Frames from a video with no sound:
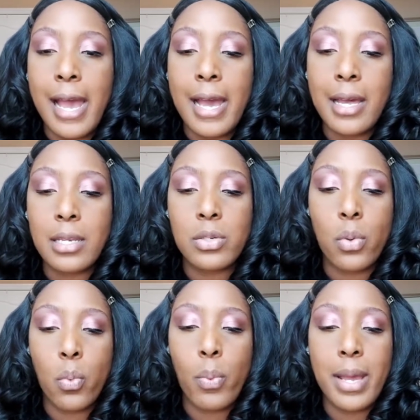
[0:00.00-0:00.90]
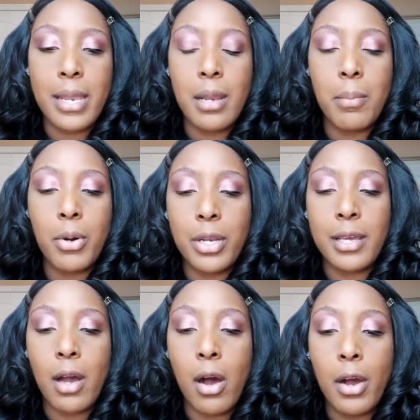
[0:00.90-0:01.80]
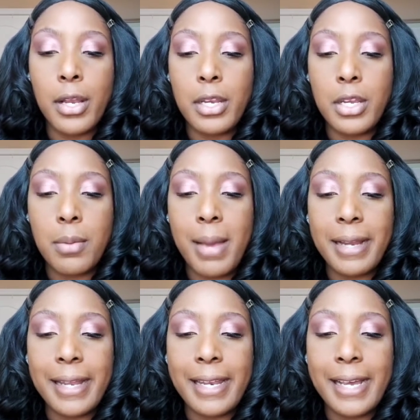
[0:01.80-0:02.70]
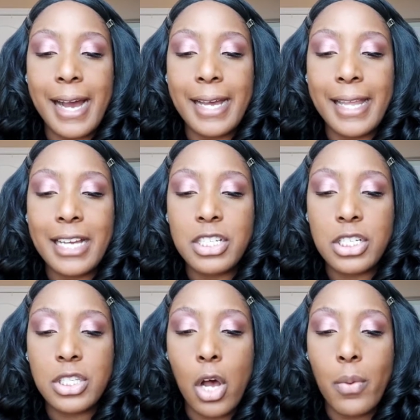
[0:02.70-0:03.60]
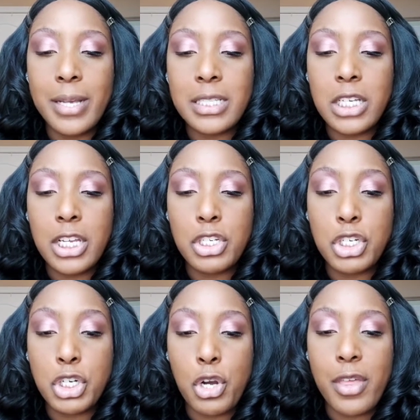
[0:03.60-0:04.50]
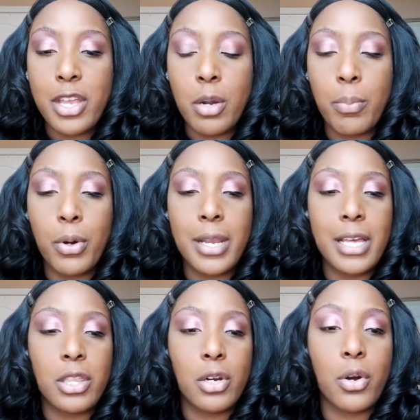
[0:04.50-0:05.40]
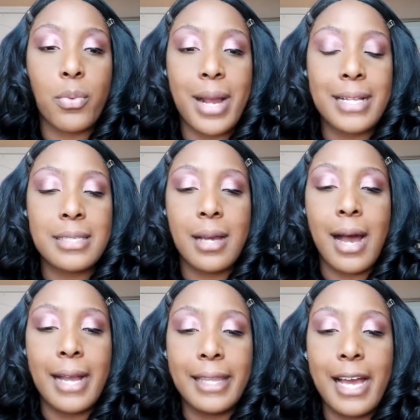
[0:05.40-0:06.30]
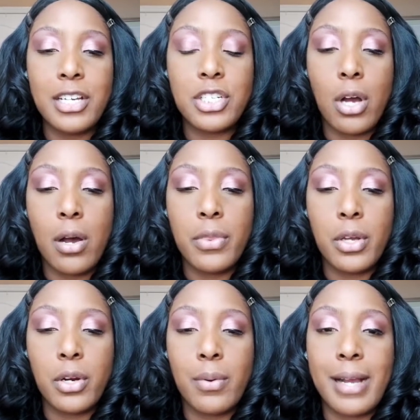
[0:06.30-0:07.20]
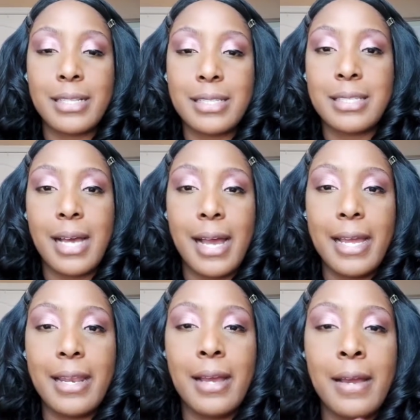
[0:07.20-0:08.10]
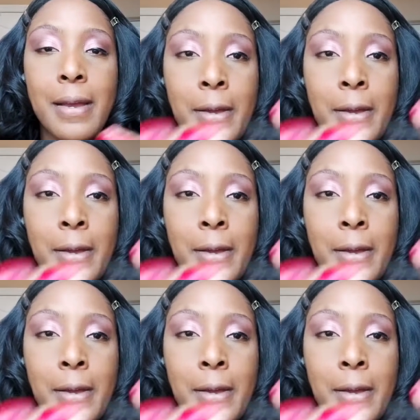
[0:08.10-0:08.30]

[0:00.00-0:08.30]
And when putting on your magnetic eyelashes, always ensure that you're putting the correct eyelash on the correct side.